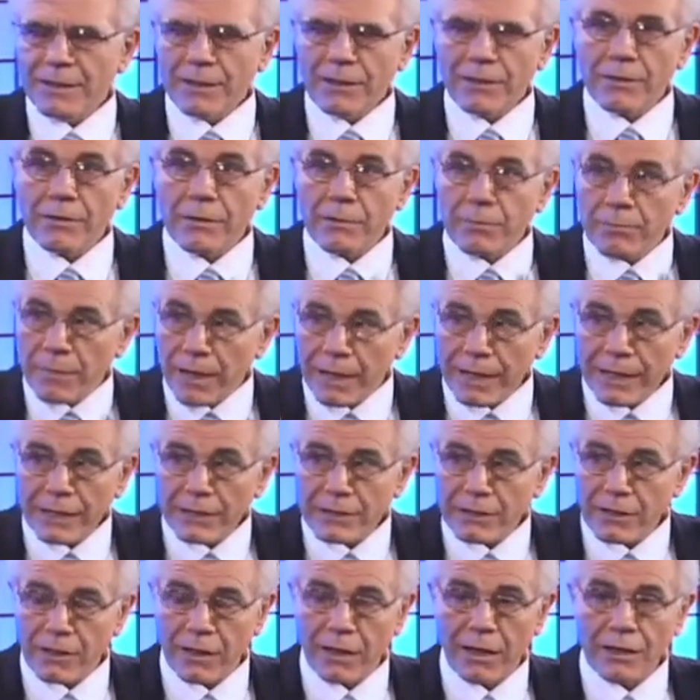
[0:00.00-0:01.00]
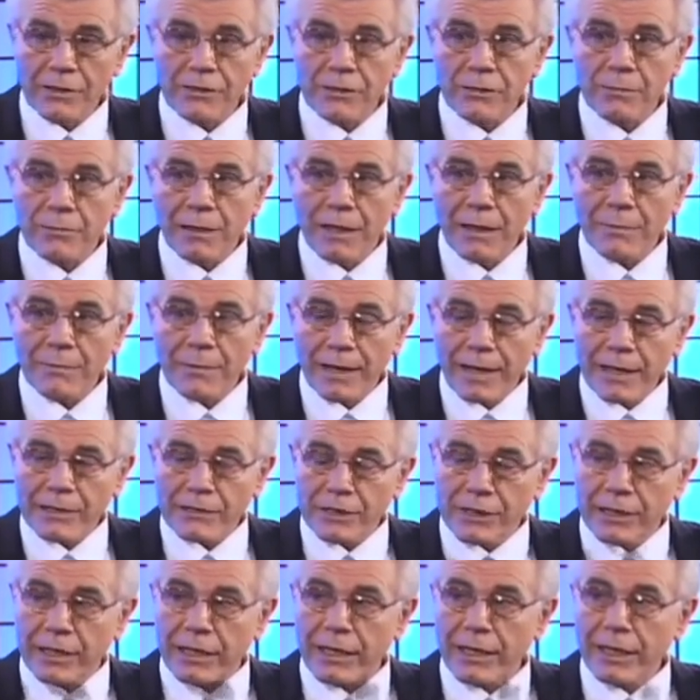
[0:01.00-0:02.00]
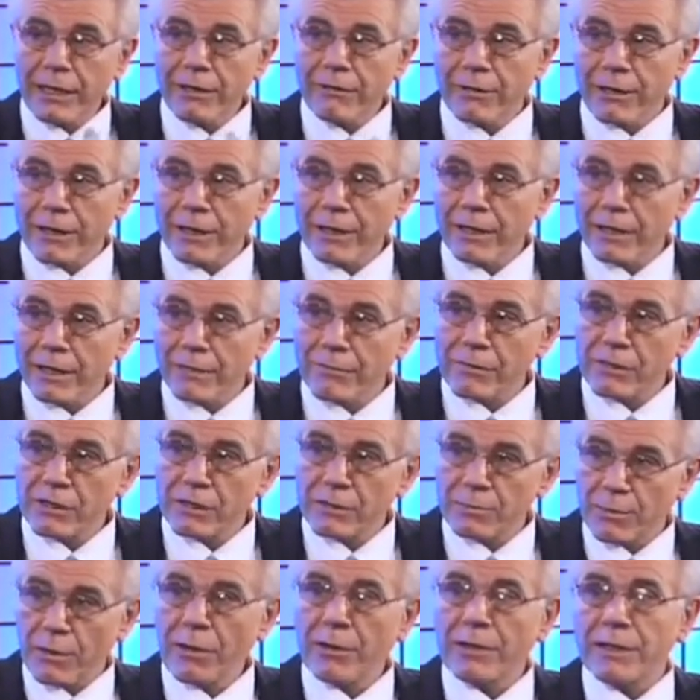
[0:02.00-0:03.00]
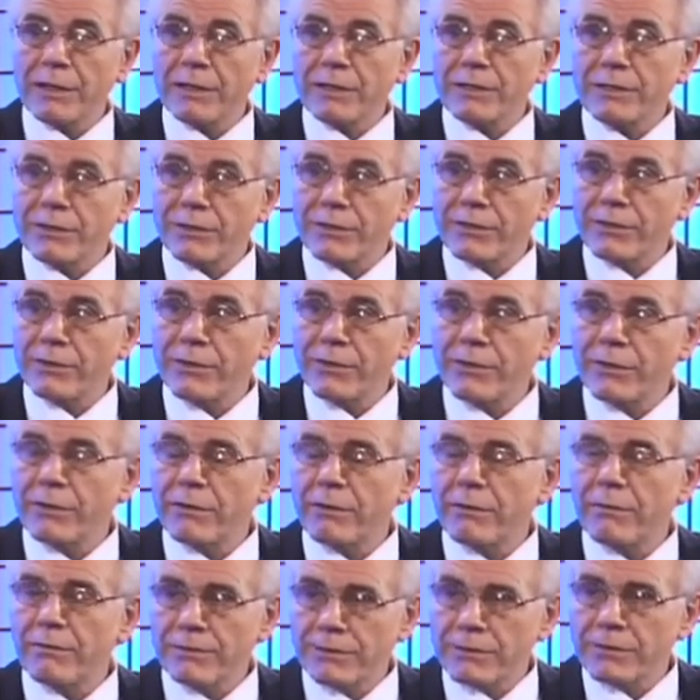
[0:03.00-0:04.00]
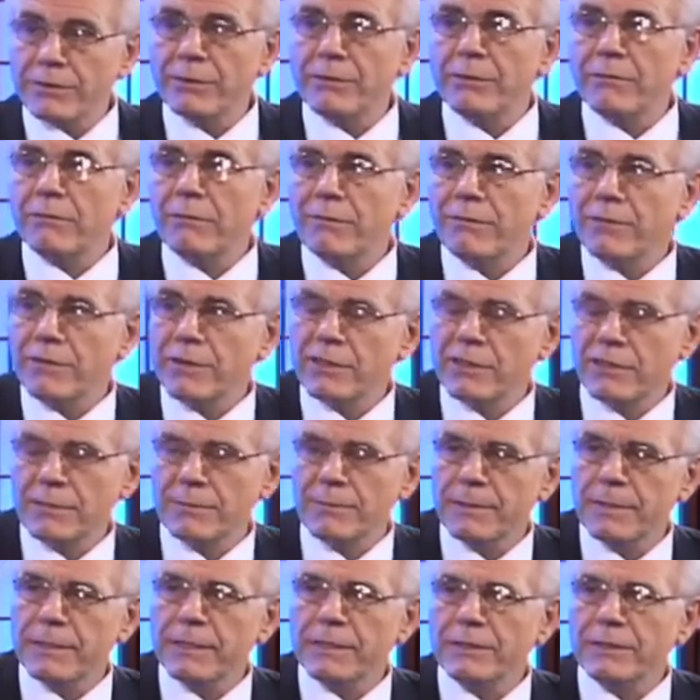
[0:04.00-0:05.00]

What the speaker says: Many times you may be actually hearing and responding to the reverse speech.